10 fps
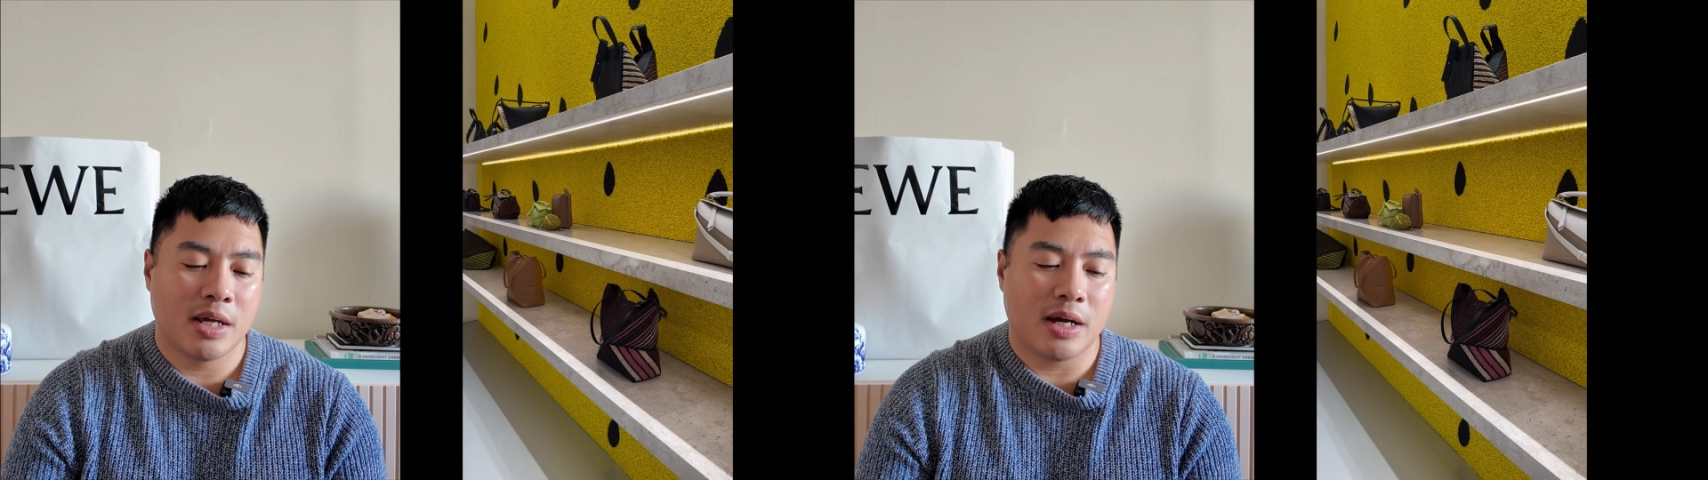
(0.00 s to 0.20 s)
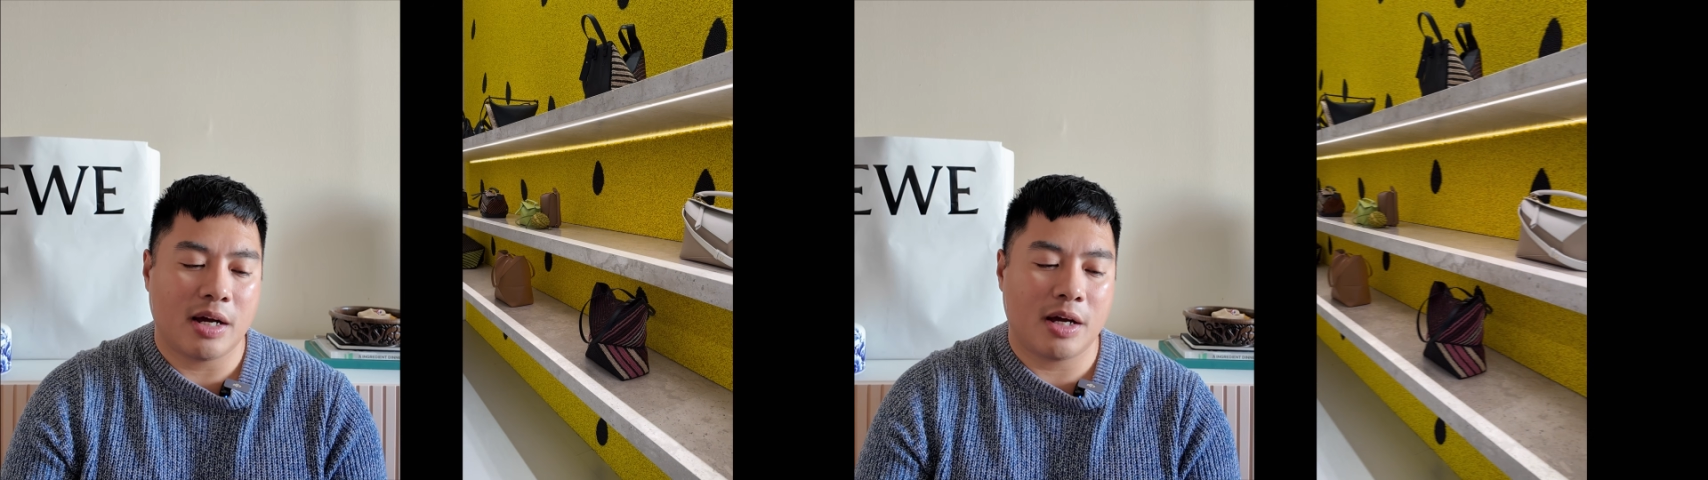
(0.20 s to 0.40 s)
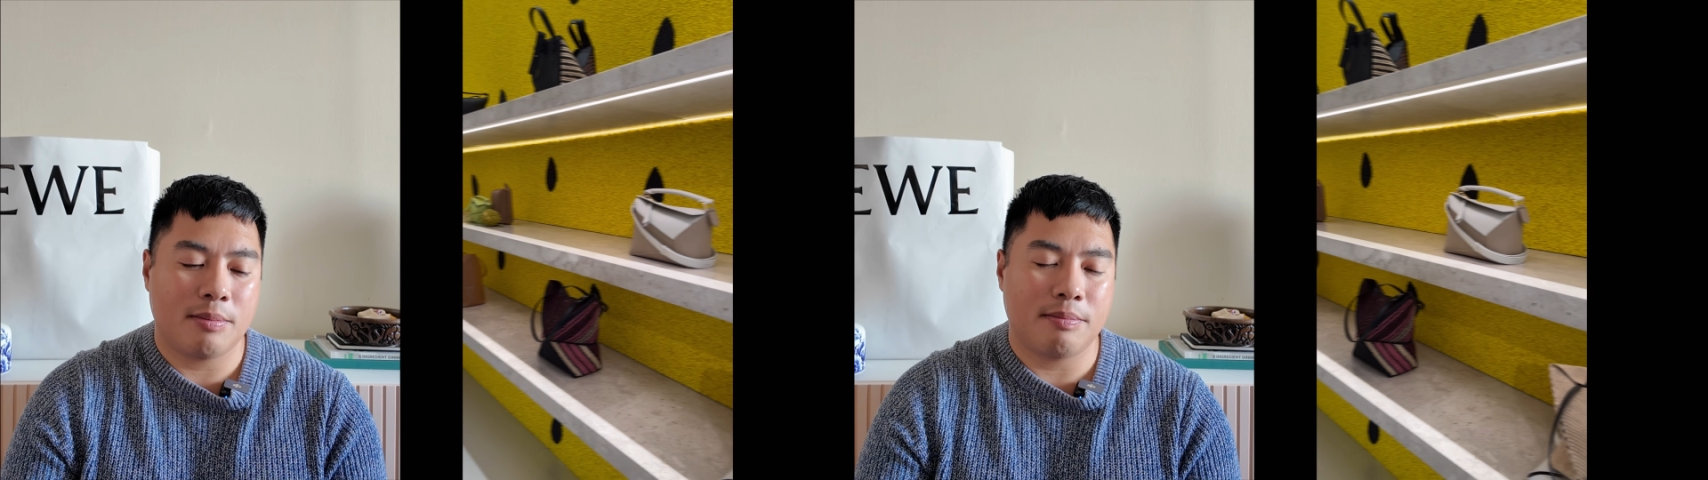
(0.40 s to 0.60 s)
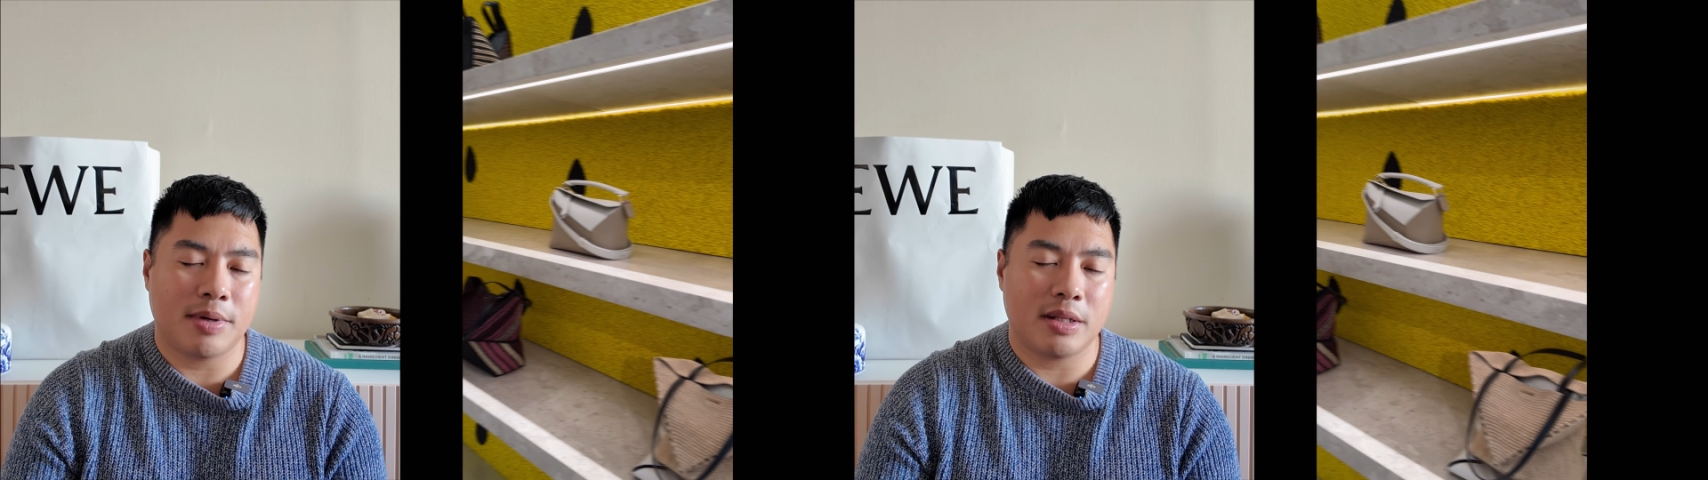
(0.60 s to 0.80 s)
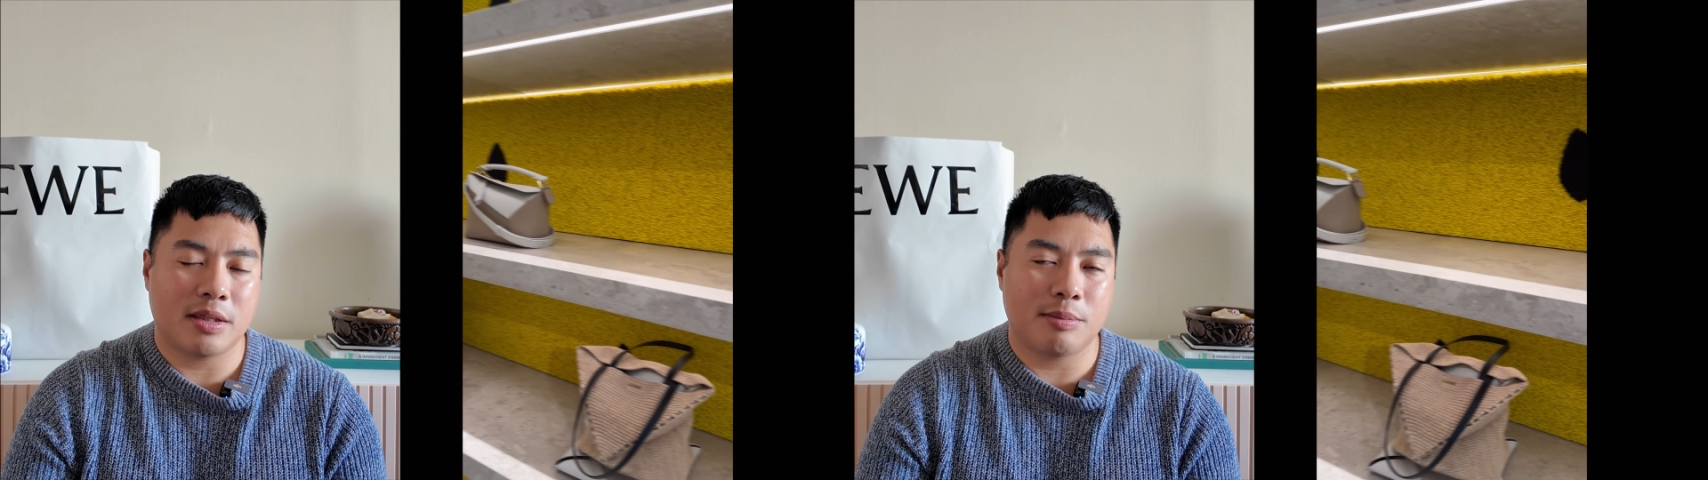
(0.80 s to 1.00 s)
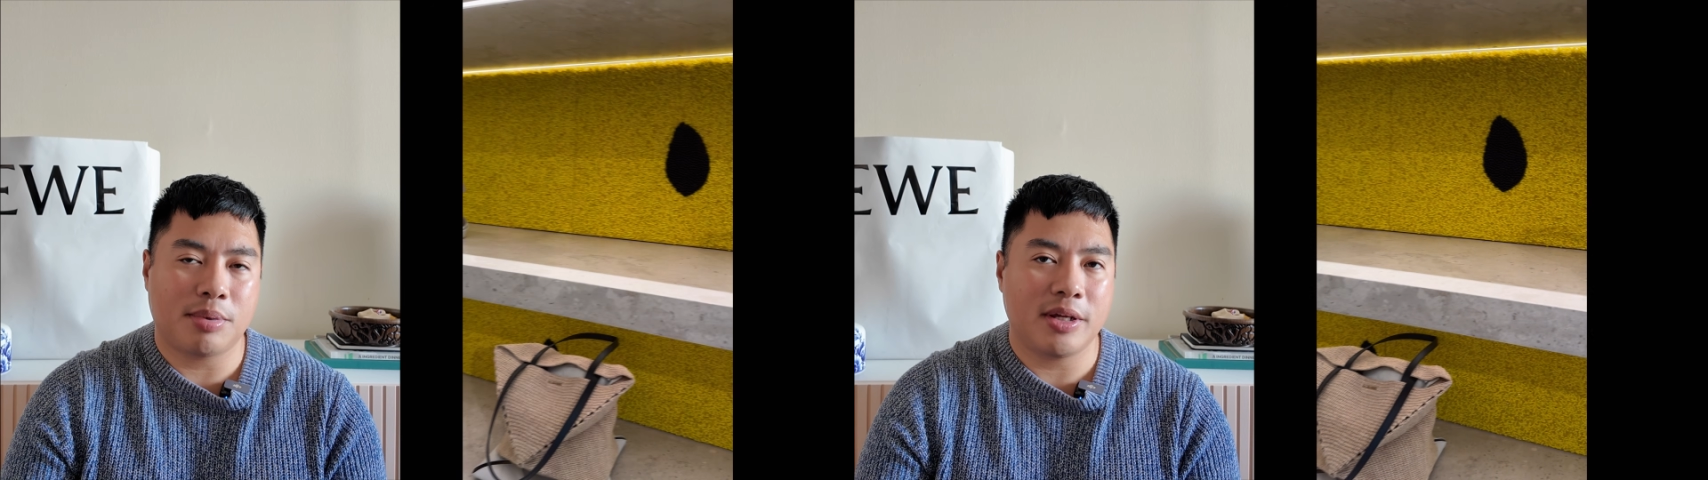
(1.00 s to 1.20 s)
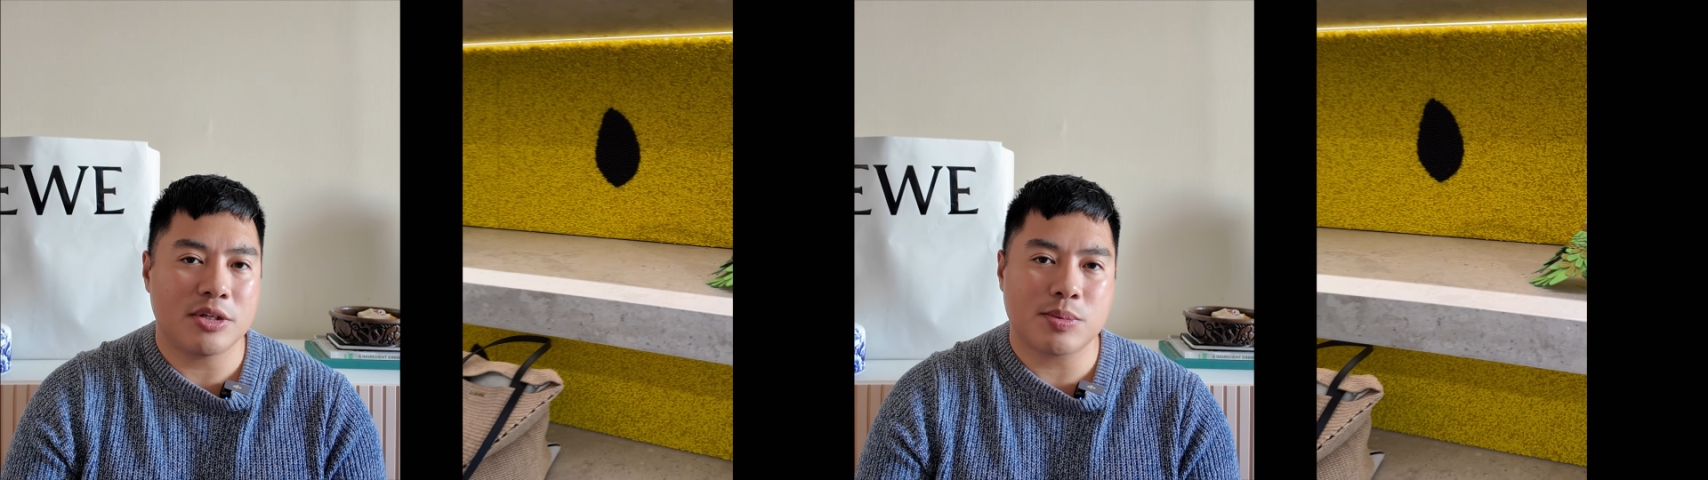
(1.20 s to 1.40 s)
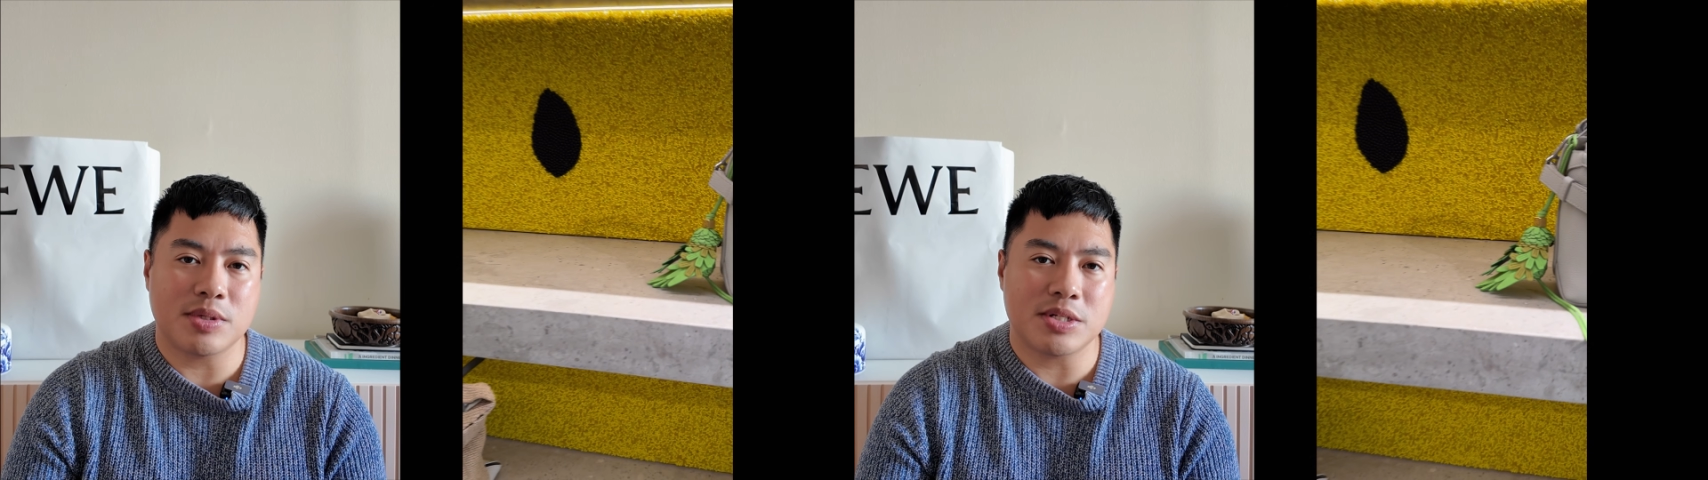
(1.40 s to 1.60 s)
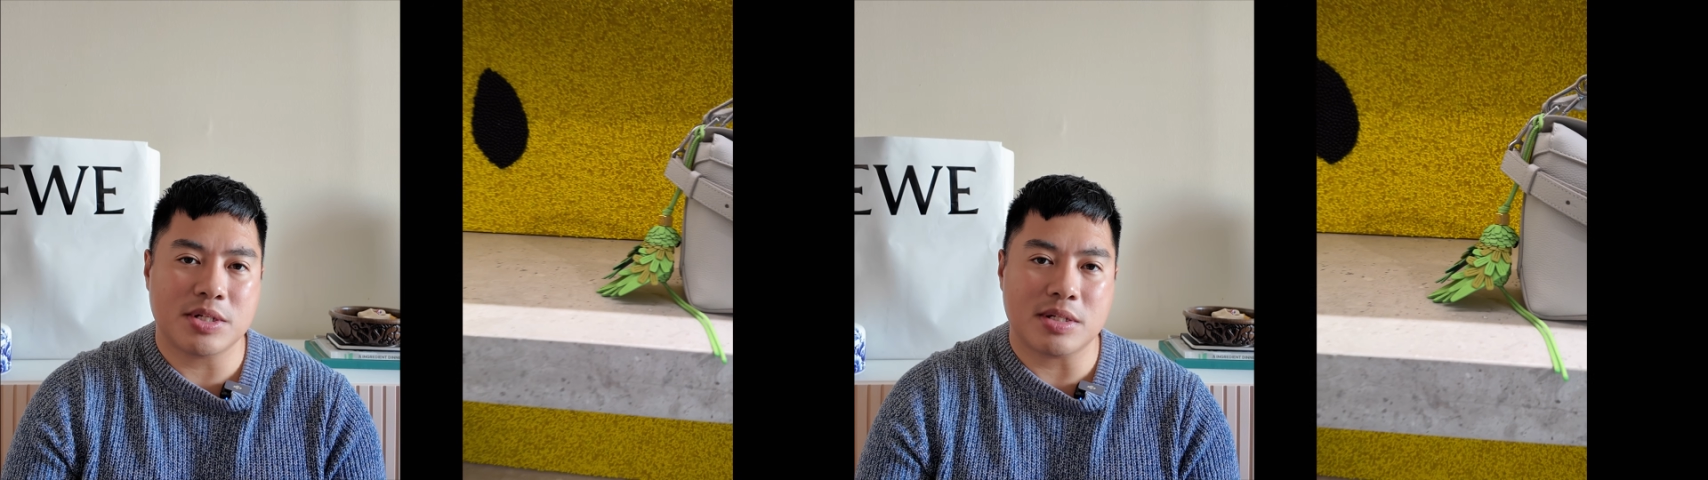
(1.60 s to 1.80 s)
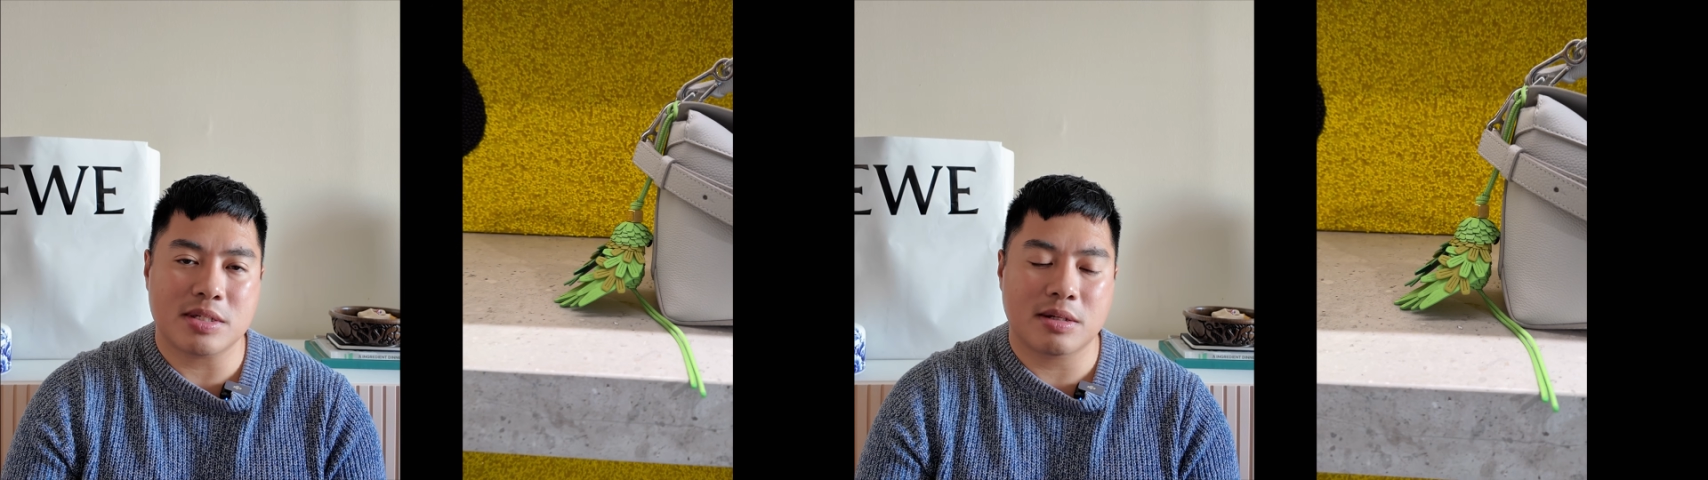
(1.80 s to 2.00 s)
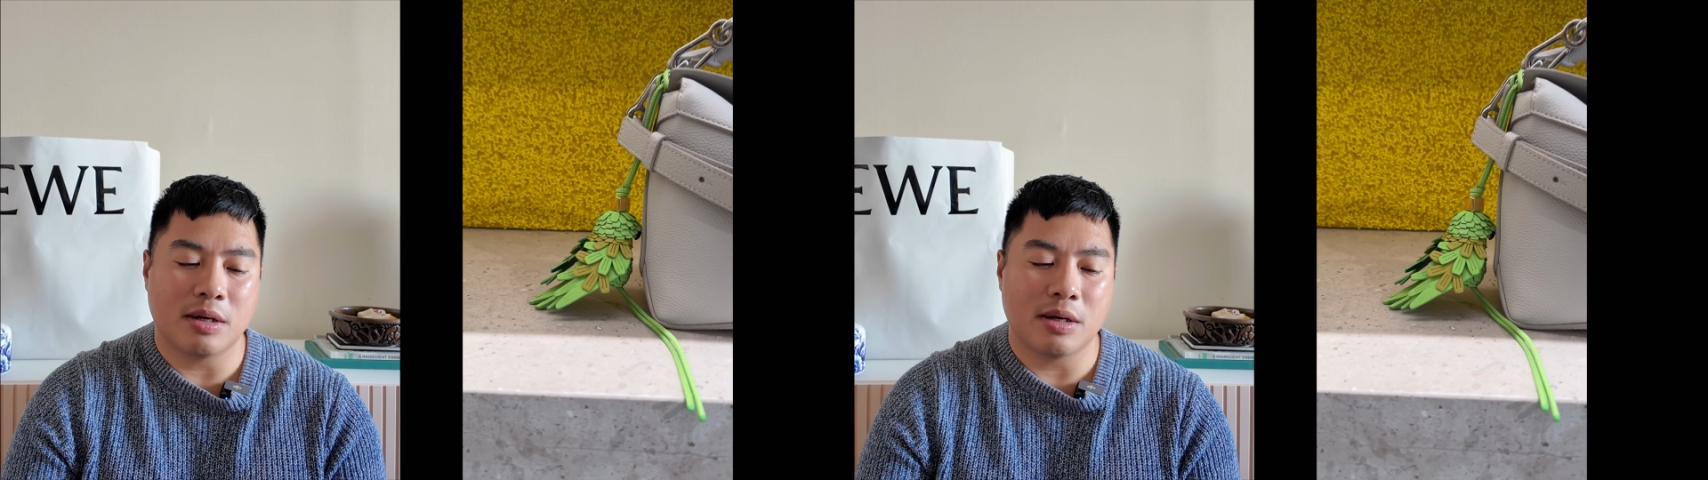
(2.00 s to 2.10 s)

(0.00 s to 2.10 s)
But the place was just